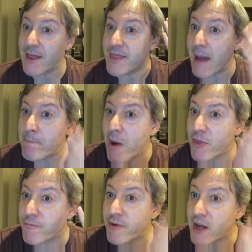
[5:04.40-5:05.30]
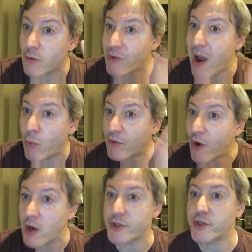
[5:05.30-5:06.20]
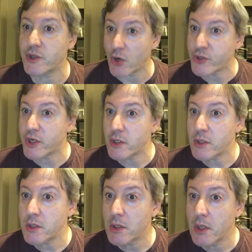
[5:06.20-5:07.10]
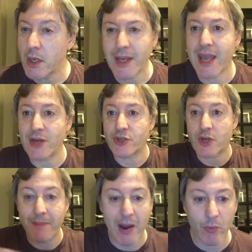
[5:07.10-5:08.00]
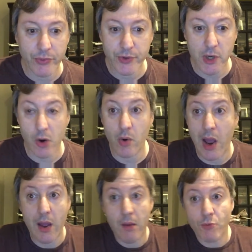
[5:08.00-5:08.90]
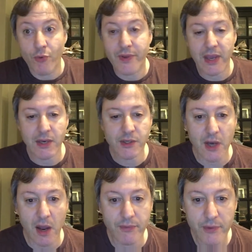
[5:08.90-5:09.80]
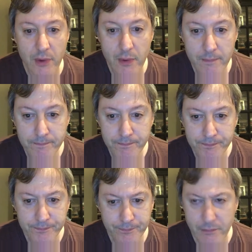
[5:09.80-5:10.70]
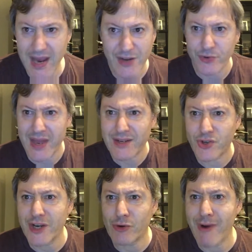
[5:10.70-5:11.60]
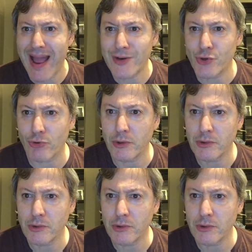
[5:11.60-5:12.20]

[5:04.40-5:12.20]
that mother freaking groundwork first, don't you? You can't just come out with, moving in stuff. You got to do that shit gradual.